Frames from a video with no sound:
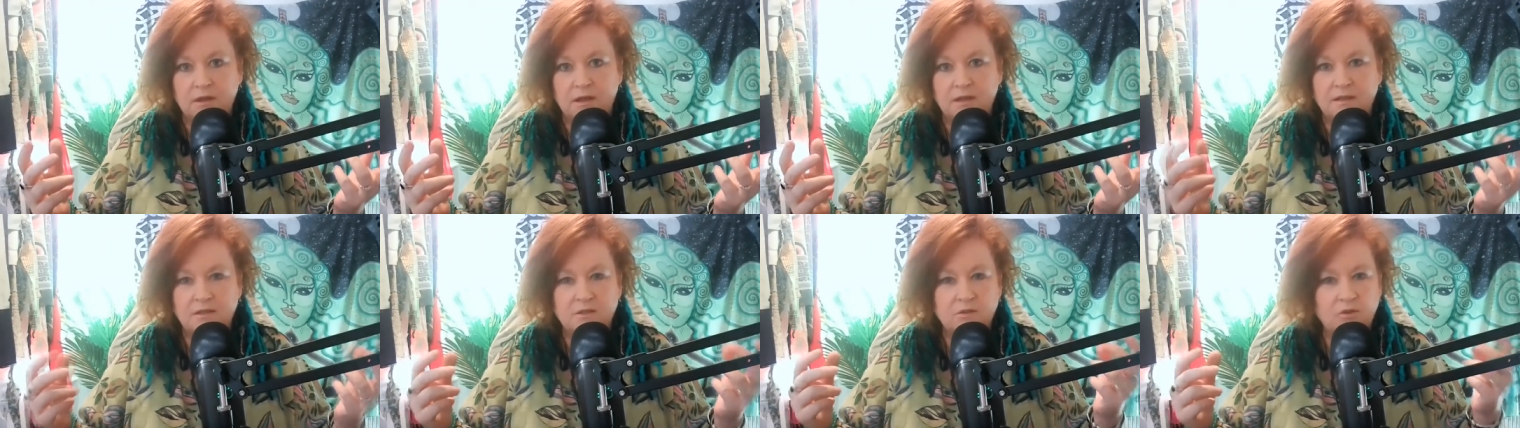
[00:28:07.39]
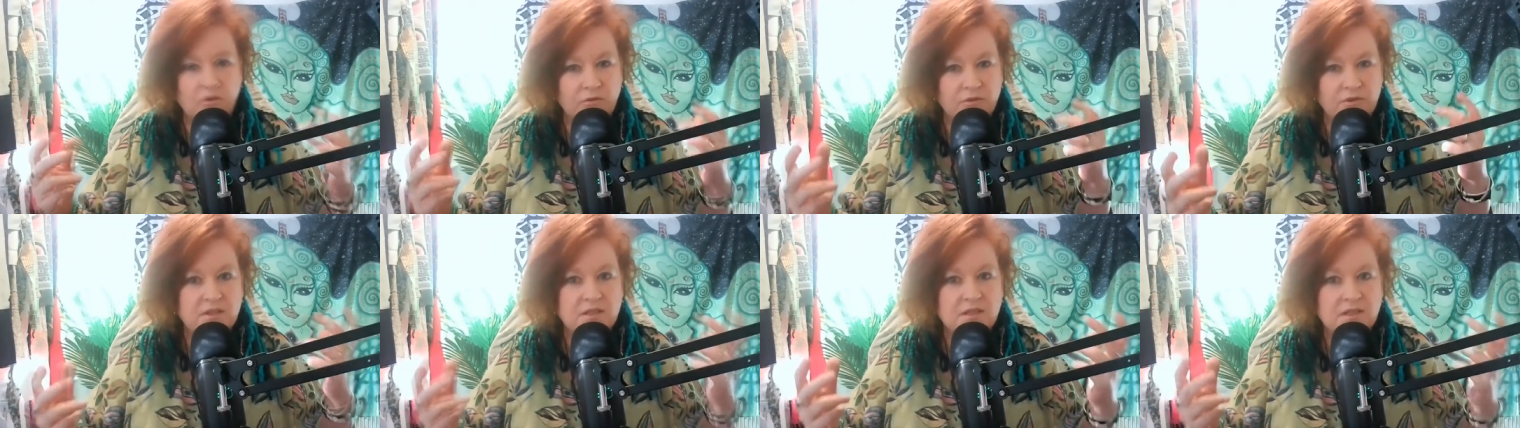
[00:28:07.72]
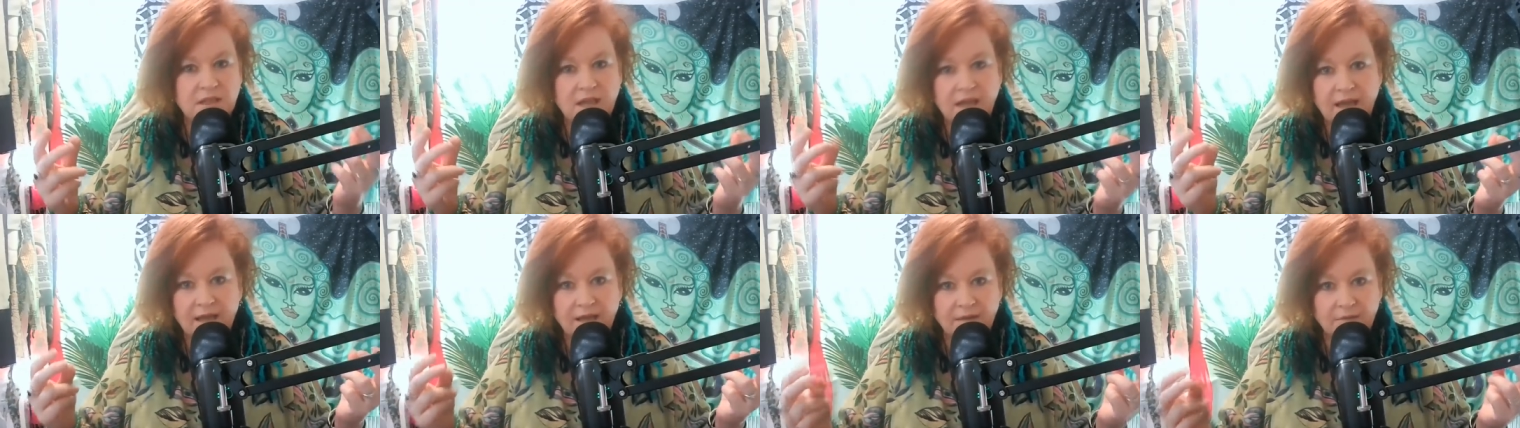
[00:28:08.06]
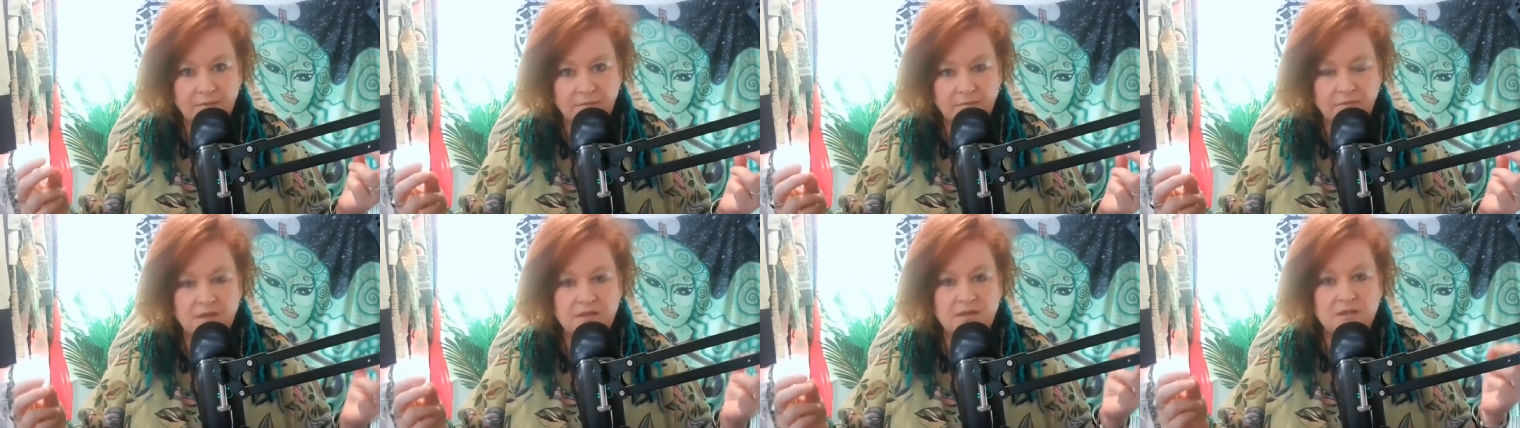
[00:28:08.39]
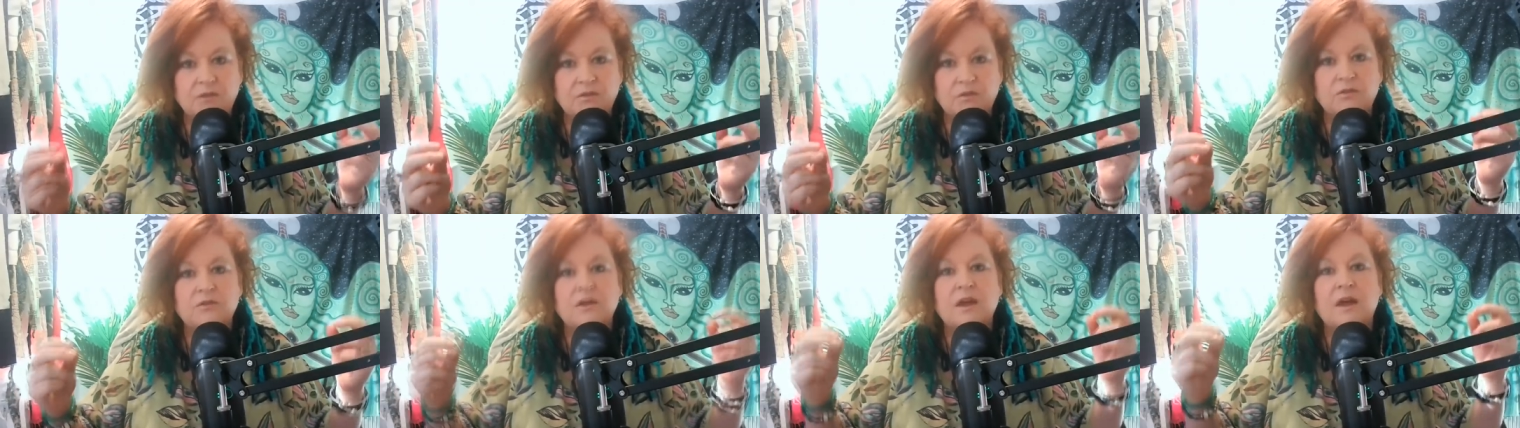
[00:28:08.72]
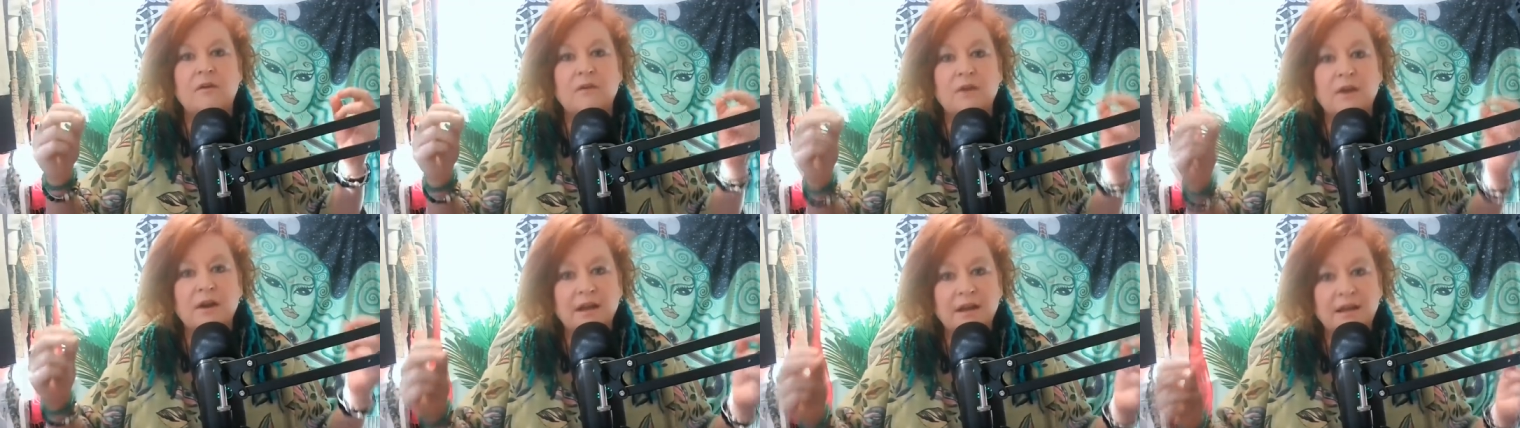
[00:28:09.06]
It's not the same. It's
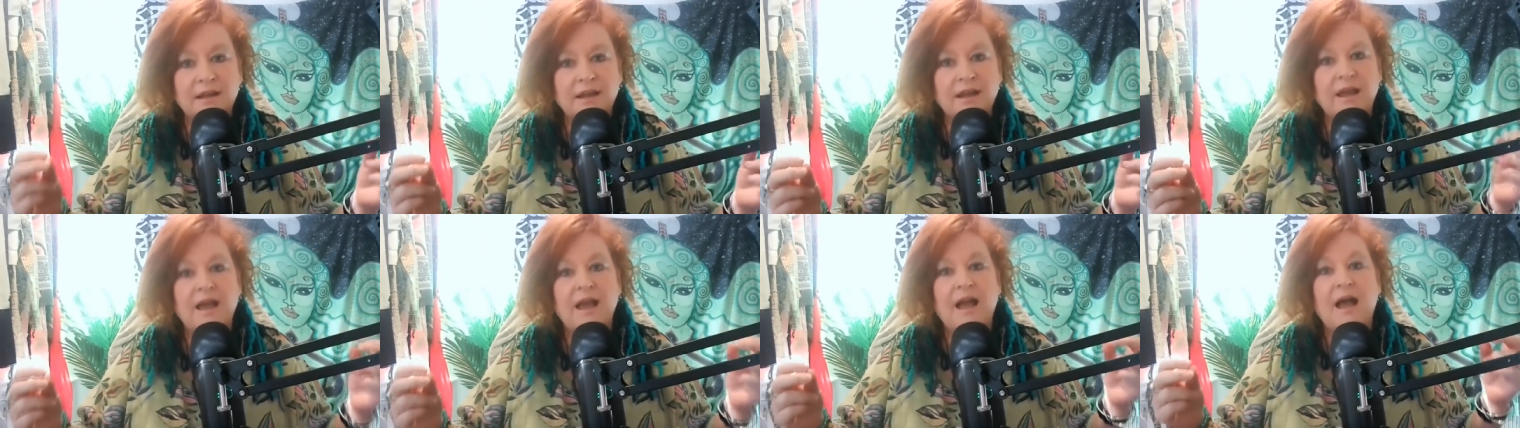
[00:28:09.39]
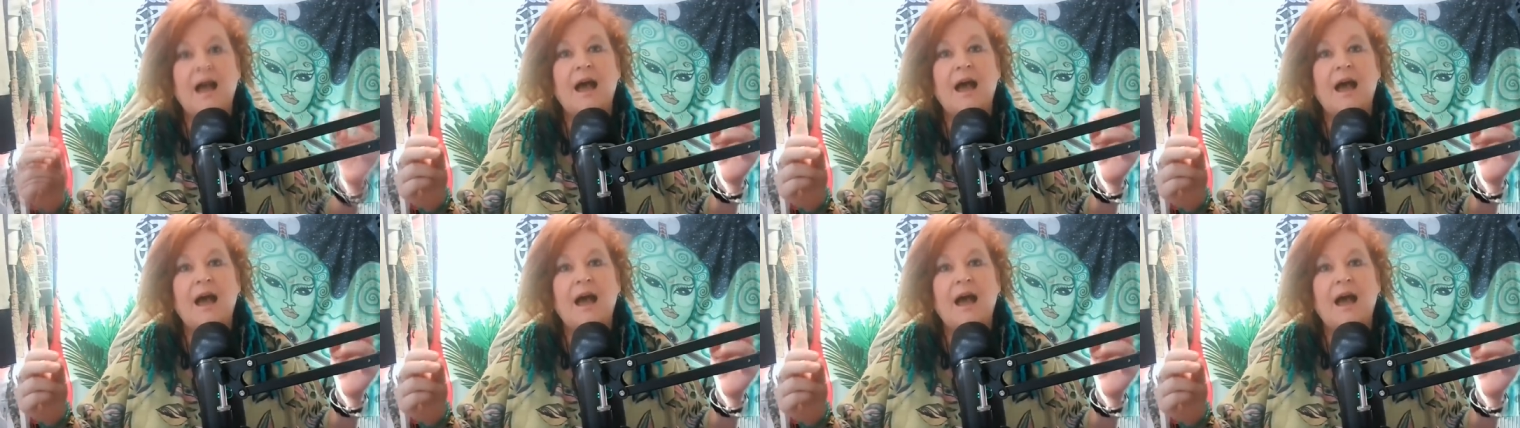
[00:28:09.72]
etheric,